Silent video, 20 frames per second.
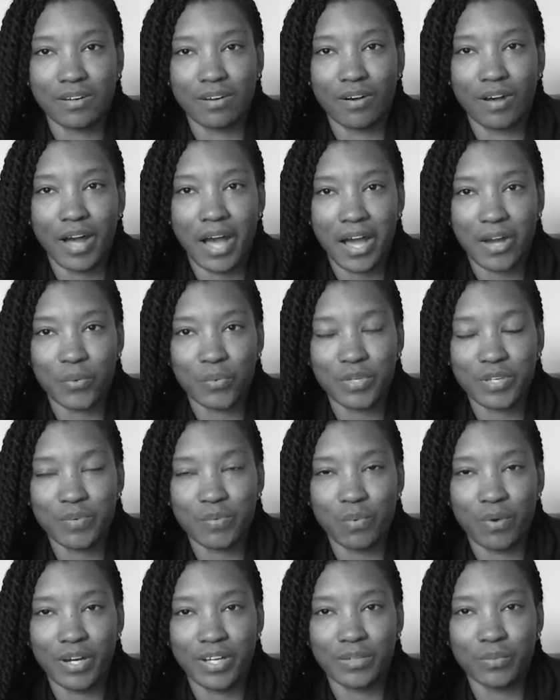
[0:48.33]
on how week
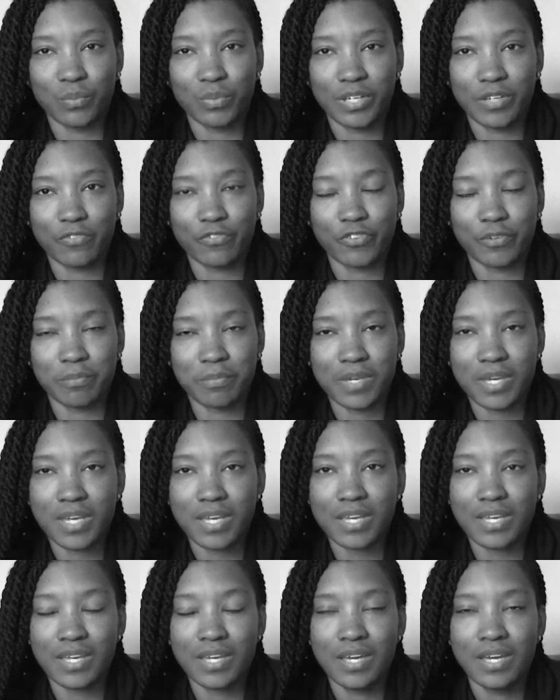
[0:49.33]
1 went for
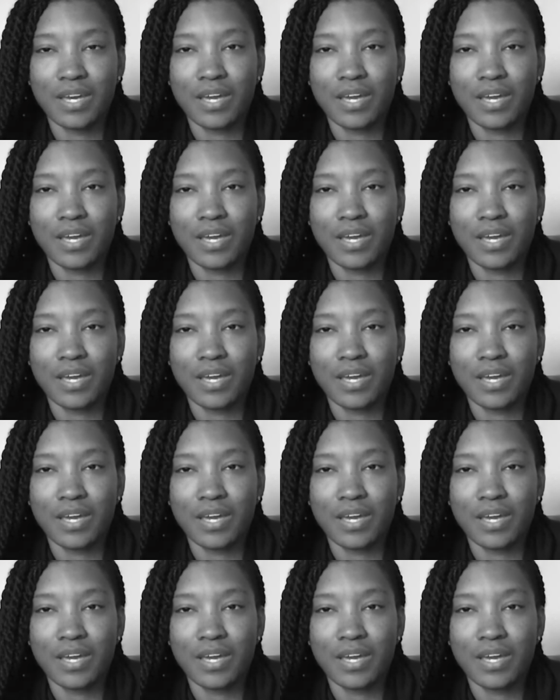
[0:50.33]
me.